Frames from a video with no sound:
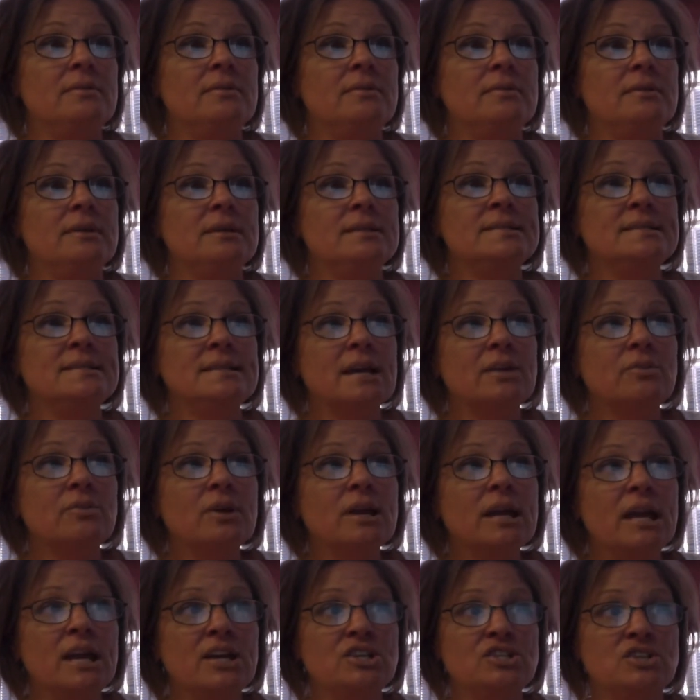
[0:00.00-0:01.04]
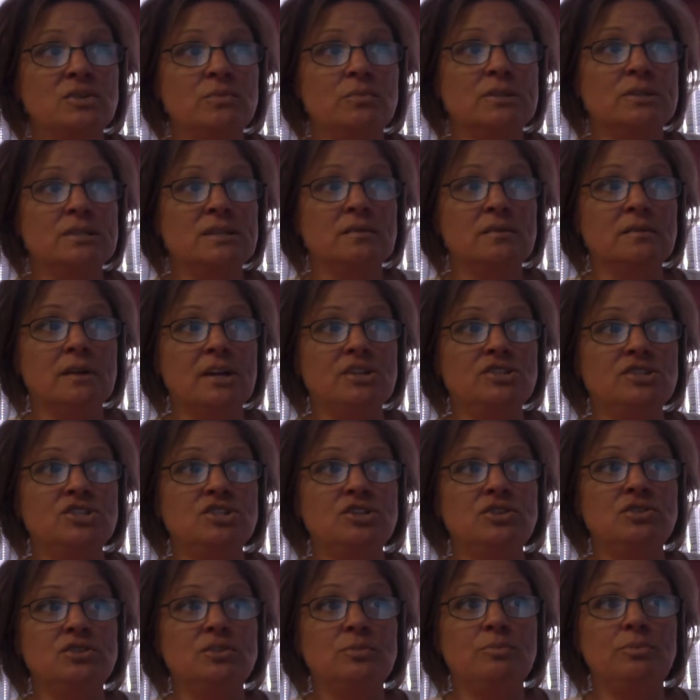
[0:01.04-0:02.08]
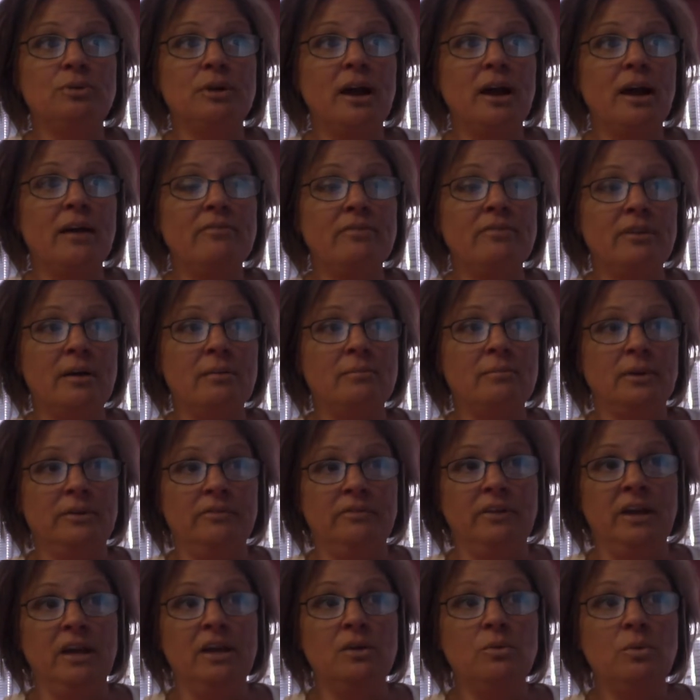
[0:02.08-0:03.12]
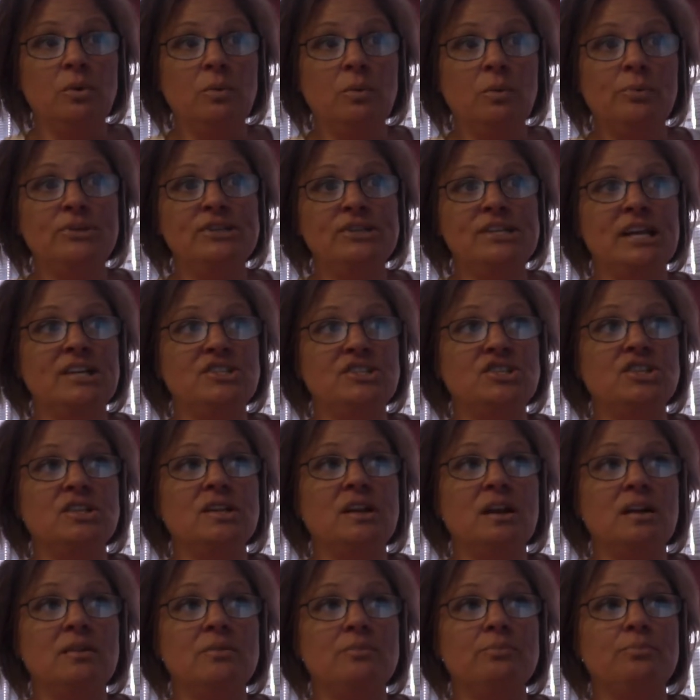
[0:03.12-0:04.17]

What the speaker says: This segregation was alleged to deprive them of equal protection